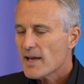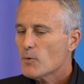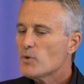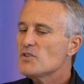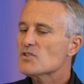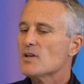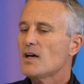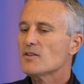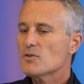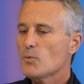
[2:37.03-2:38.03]
And when you
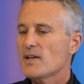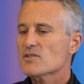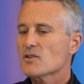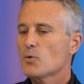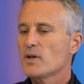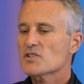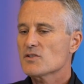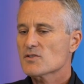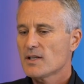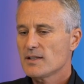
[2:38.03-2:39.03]
start to answer
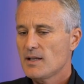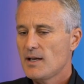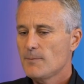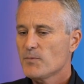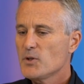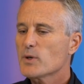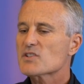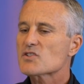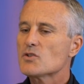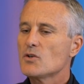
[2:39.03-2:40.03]
questions like that, you
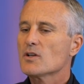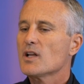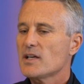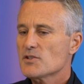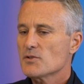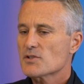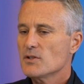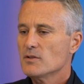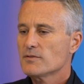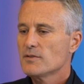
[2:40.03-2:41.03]
externalize
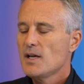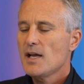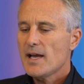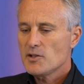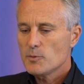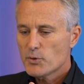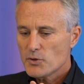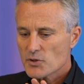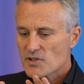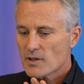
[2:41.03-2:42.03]
yourself and you
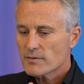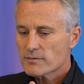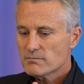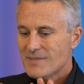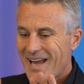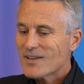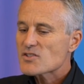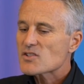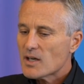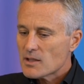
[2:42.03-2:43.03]
put yourself
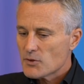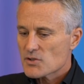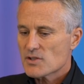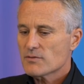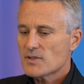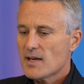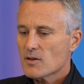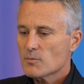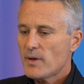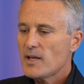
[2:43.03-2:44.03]
outside of yourself down
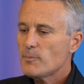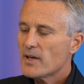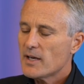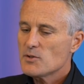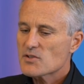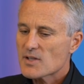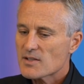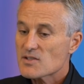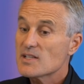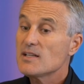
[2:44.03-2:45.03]
on paper and you
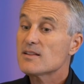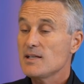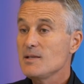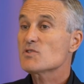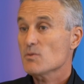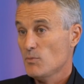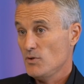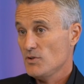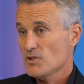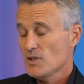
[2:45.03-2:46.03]
start to see themes
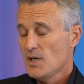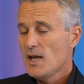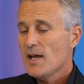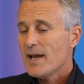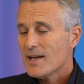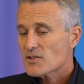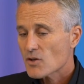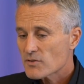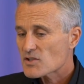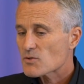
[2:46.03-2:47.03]
emerge. And it's
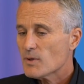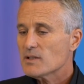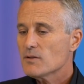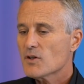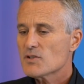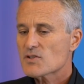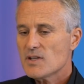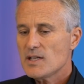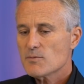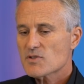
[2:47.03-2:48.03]
on the strength of those
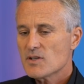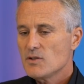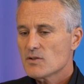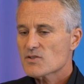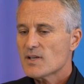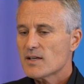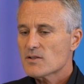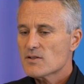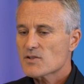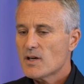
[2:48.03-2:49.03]
themes that you can start
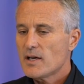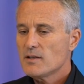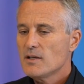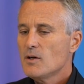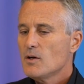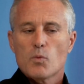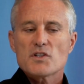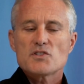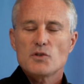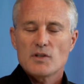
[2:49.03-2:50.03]
to decide
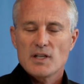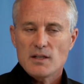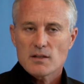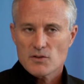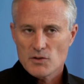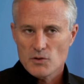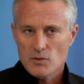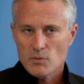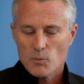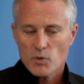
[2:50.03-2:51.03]
what is unique to
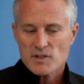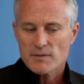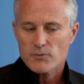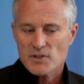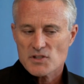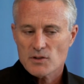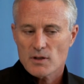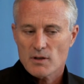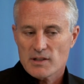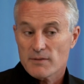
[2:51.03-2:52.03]
you and what
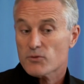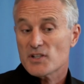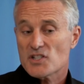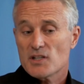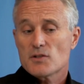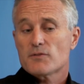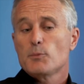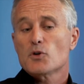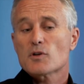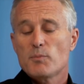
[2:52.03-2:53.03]
differentiates you
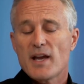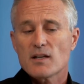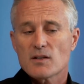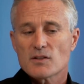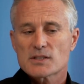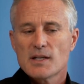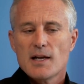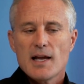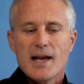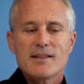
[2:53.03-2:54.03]
from your competitors.
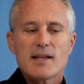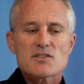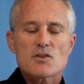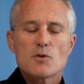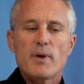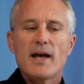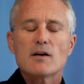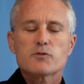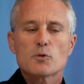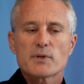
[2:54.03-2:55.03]
And that's so
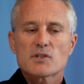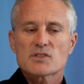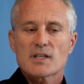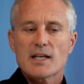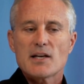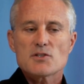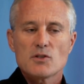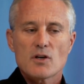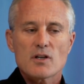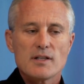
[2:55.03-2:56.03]
powerful because it allows
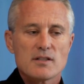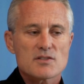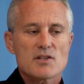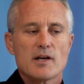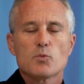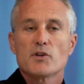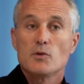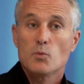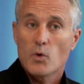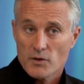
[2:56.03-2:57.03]
you not only to decide what
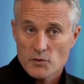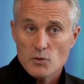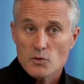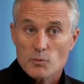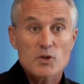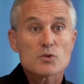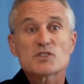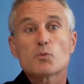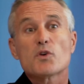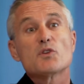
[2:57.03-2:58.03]
you want to do, but
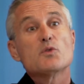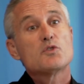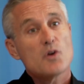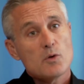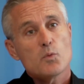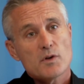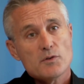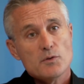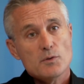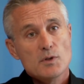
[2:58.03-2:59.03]
also what you don't want
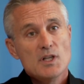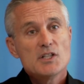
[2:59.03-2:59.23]
to do.